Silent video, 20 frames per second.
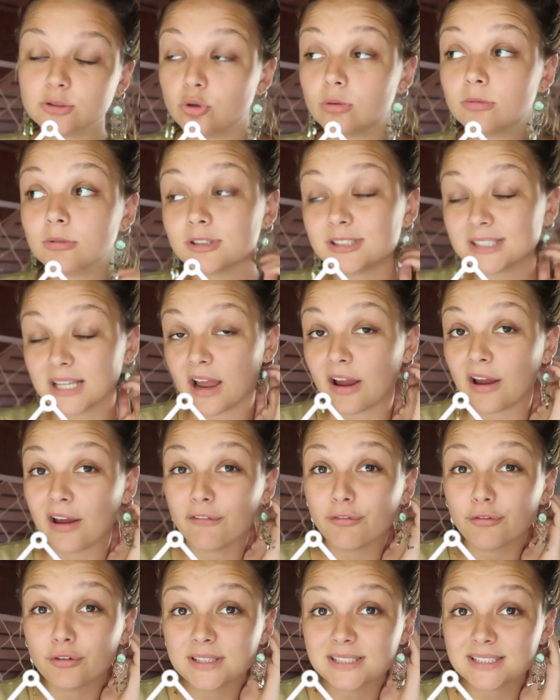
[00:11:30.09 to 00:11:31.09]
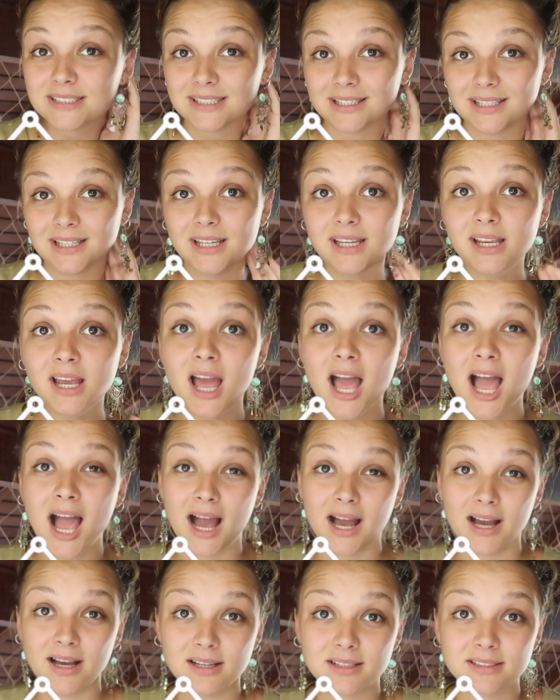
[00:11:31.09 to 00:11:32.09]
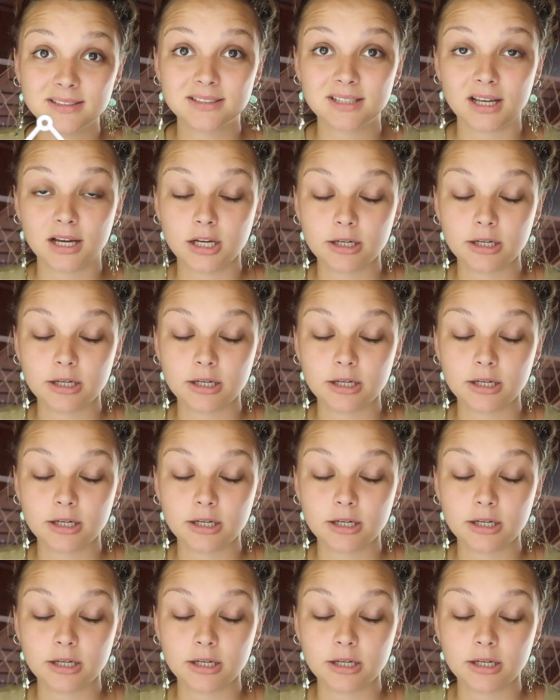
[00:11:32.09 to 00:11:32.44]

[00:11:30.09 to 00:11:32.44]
Almost every city has